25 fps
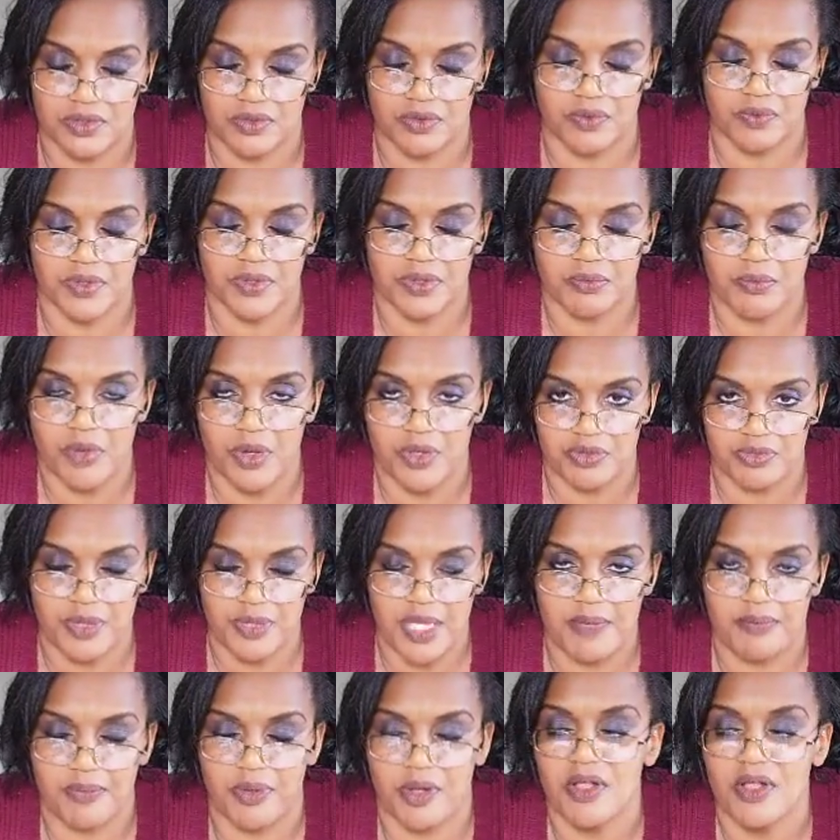with most
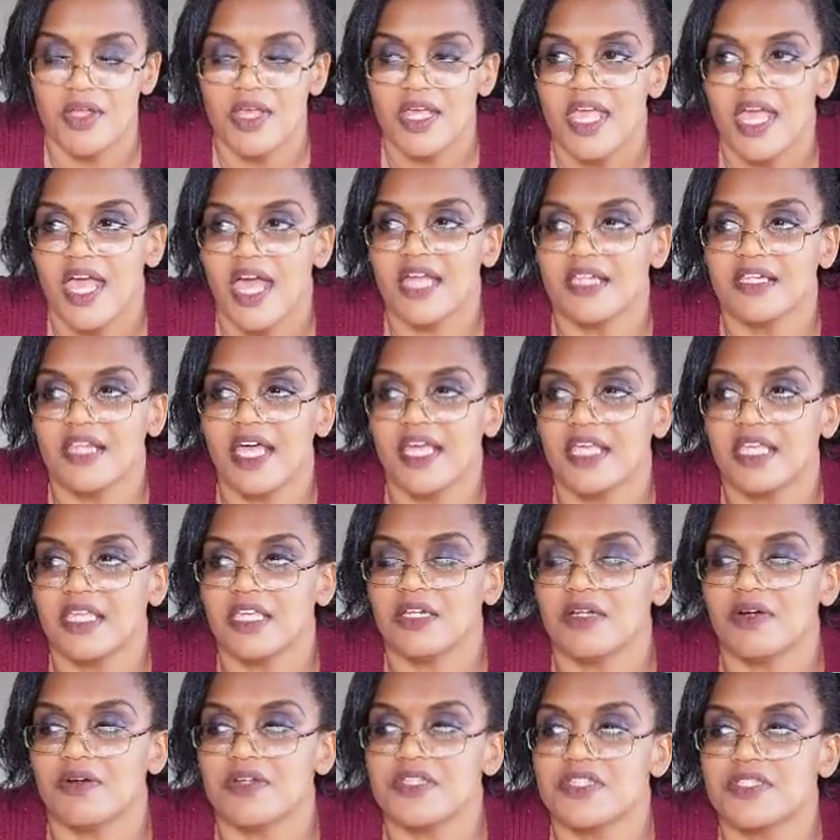people. And like, you
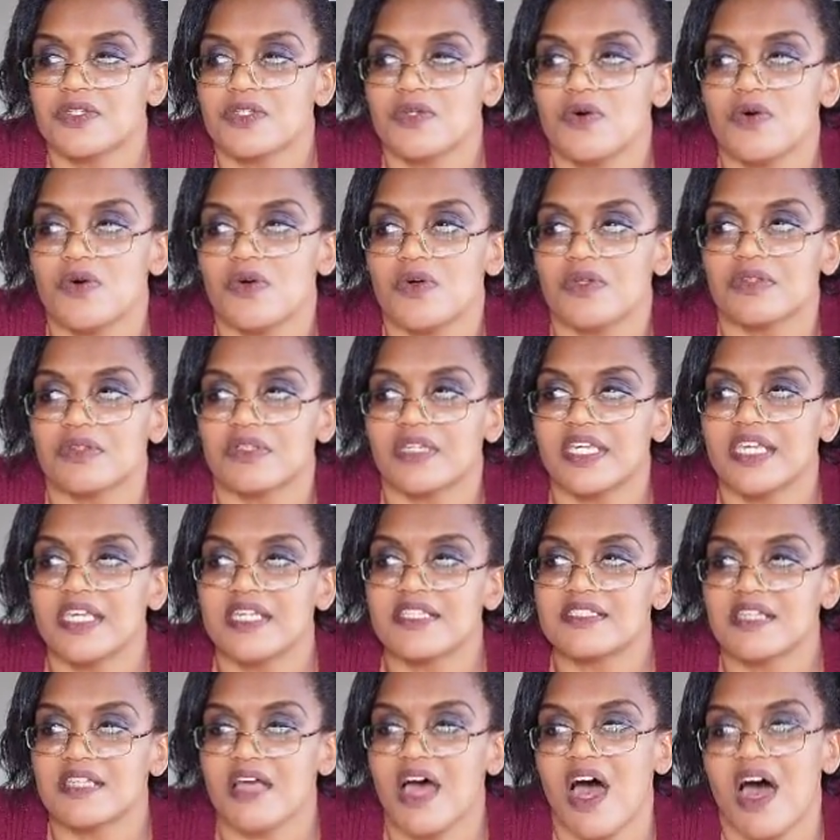know, in school,
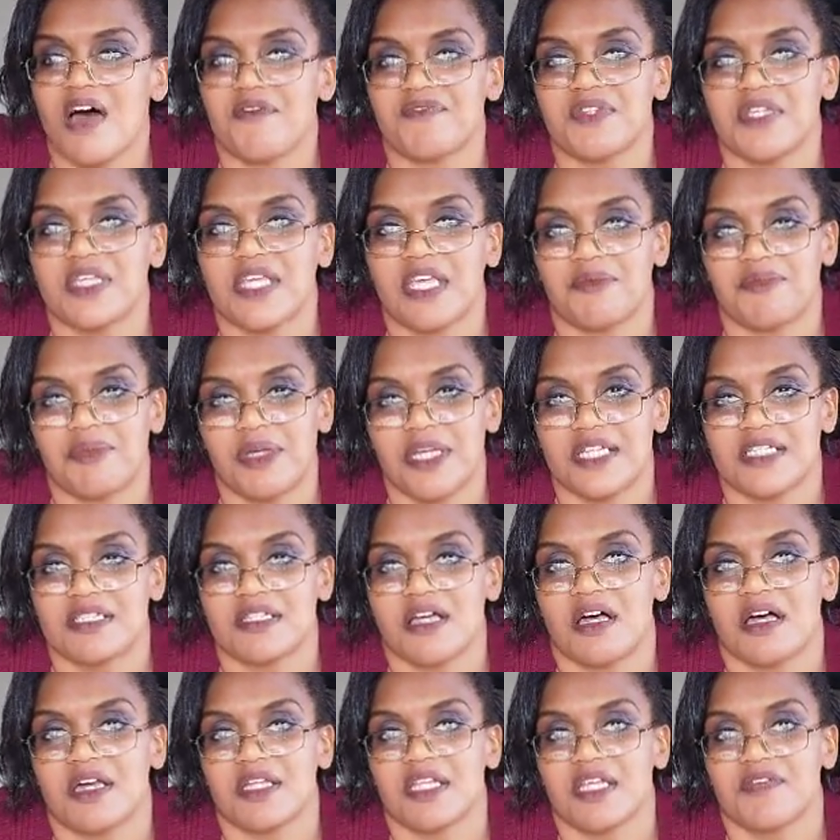kids often get picked
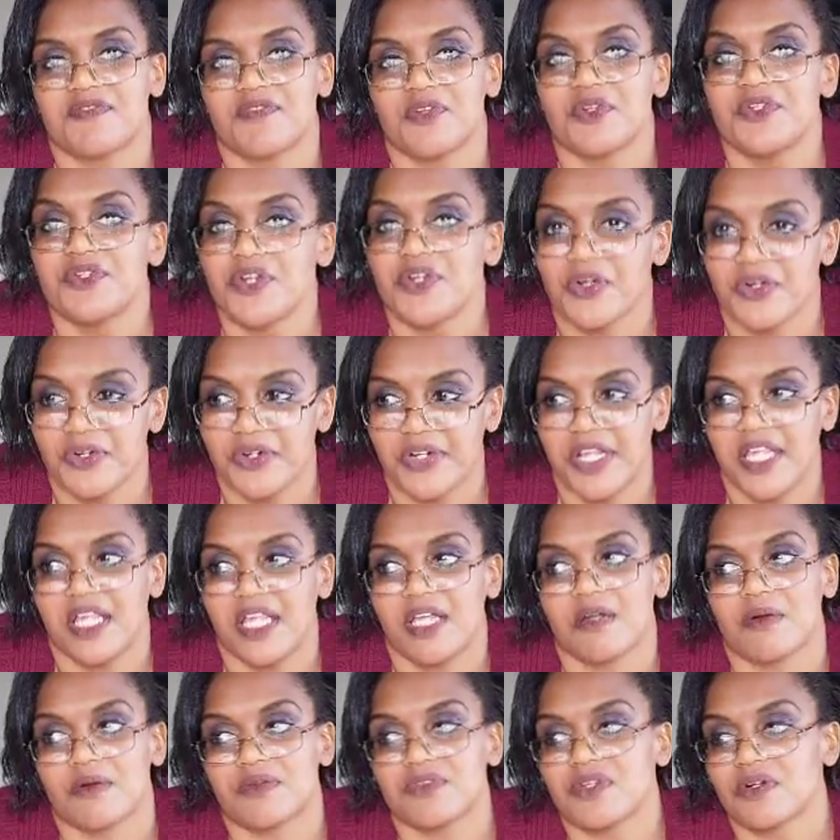on if they're nerdy
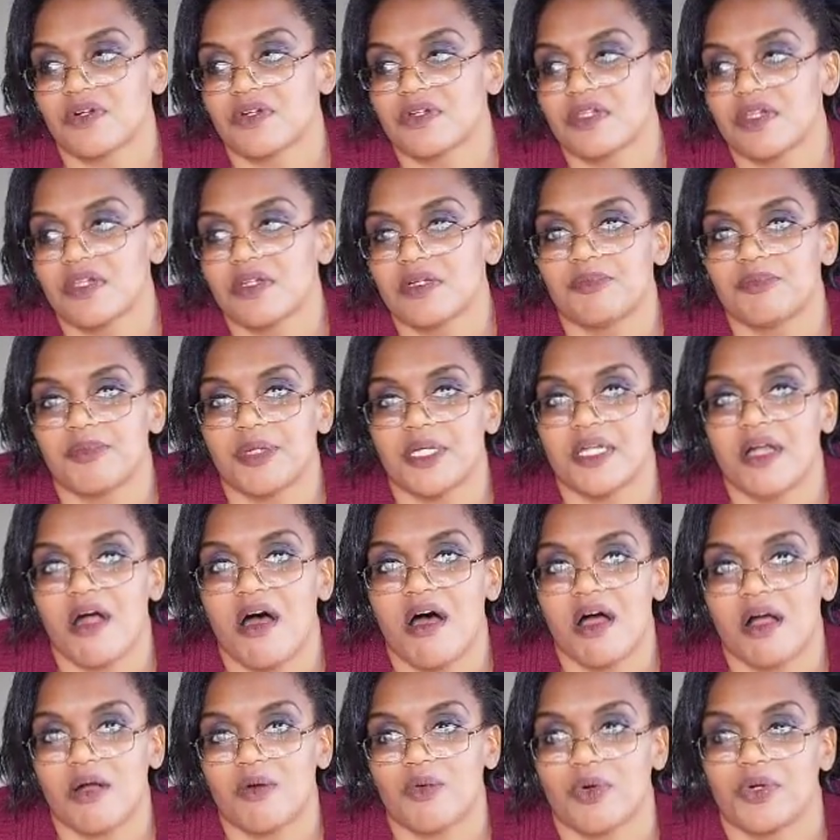or if they're a little bit
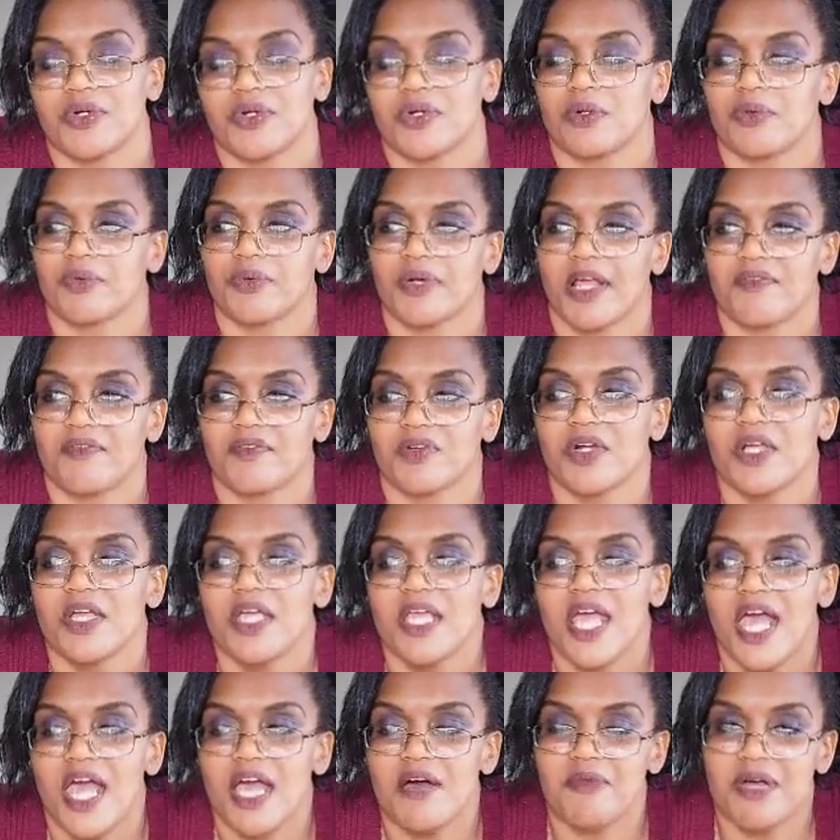awkward or whatever,
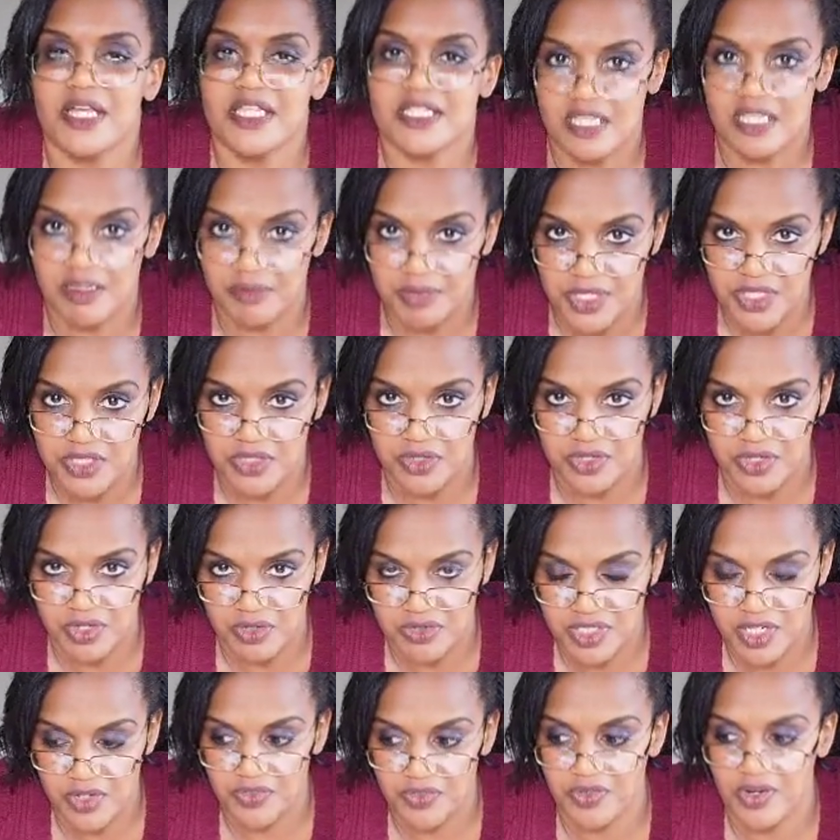and my siblings are no
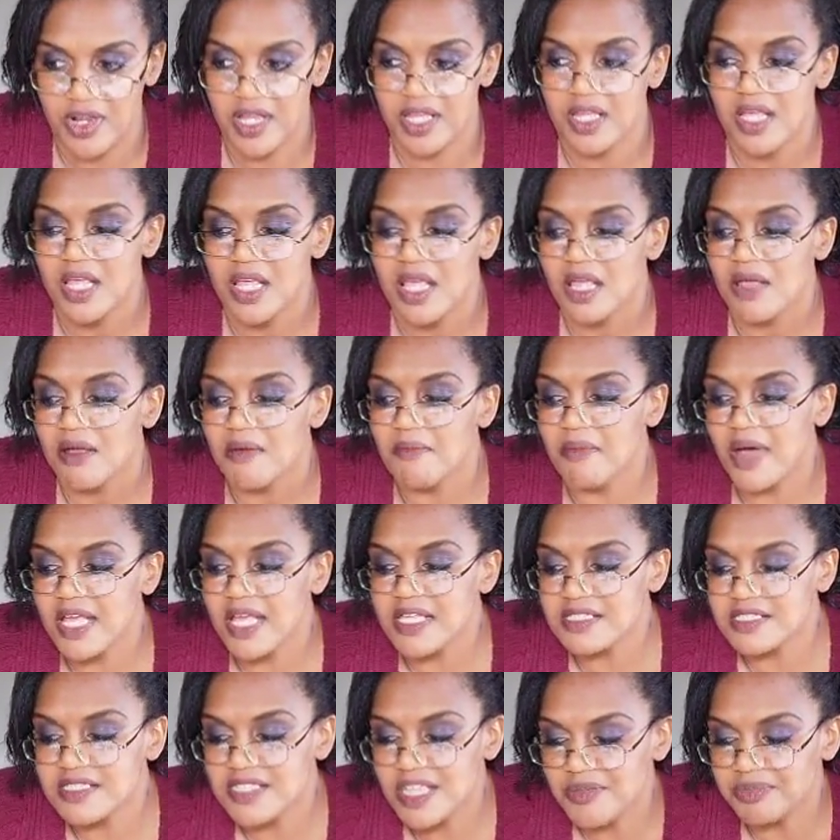different. My
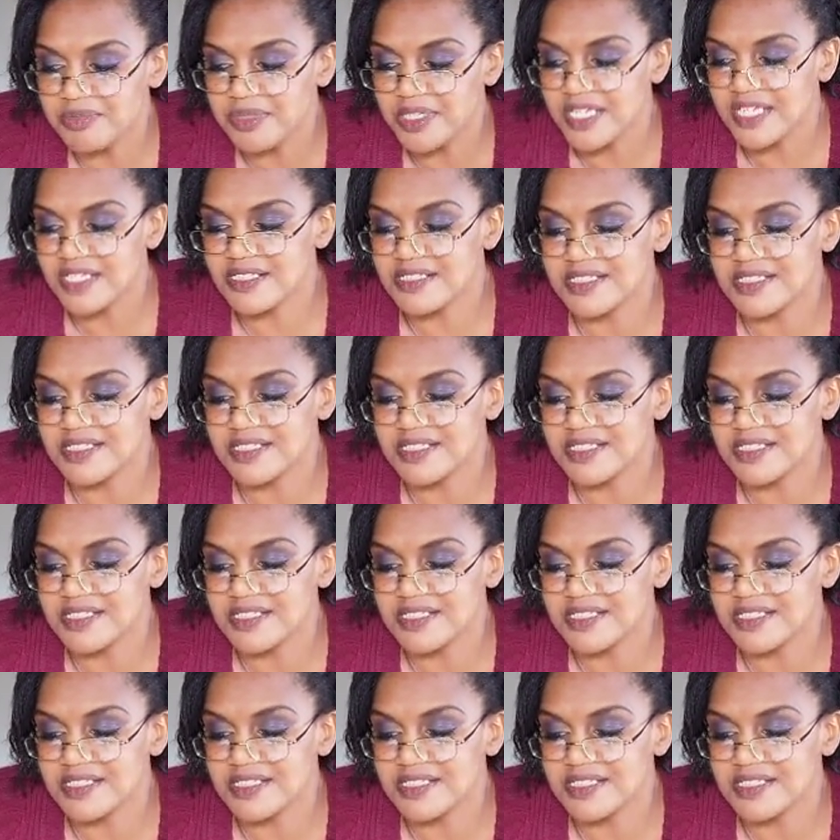siblings